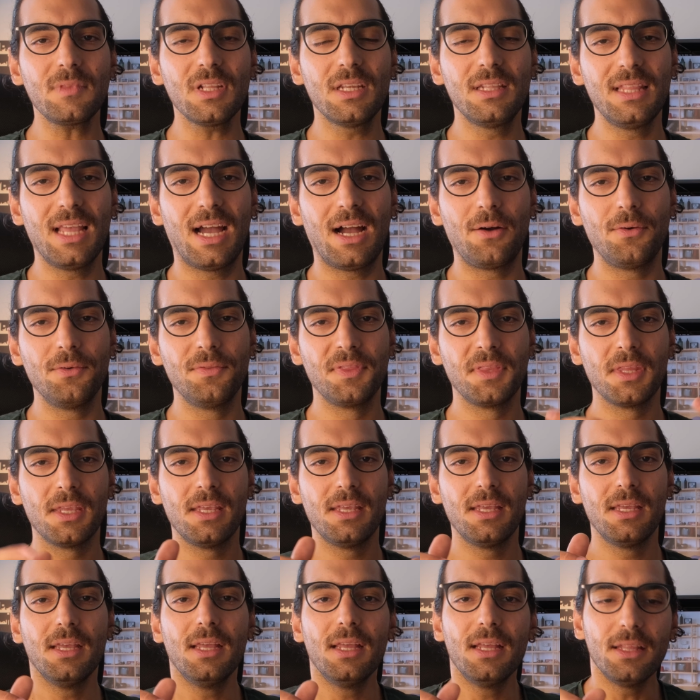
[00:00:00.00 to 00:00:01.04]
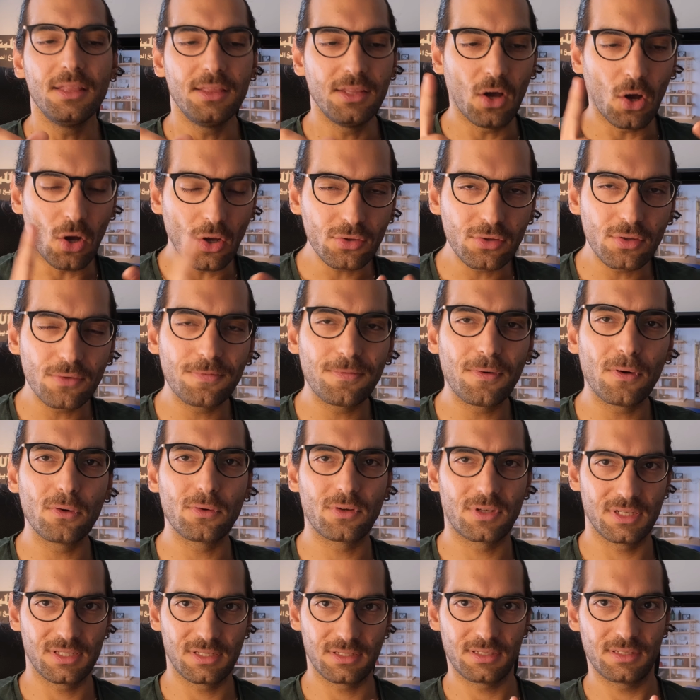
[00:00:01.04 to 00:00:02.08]
Now, the
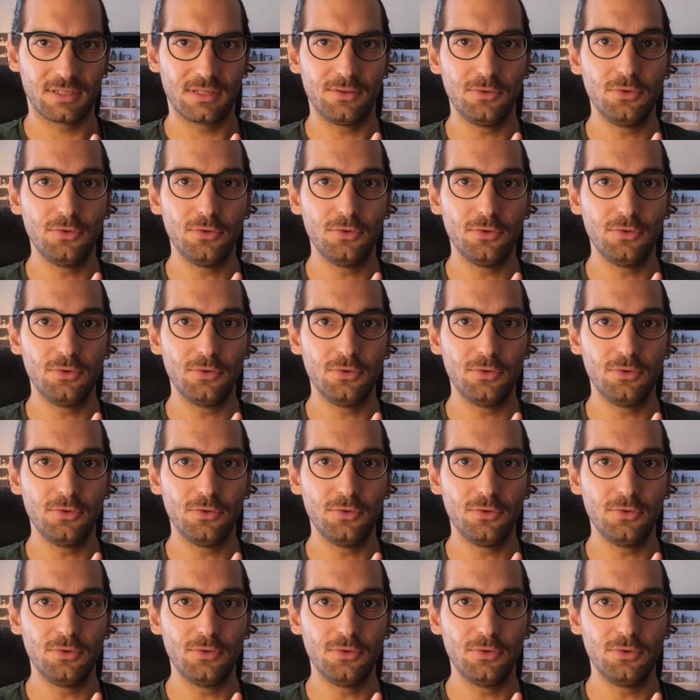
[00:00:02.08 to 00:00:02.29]
autofocus,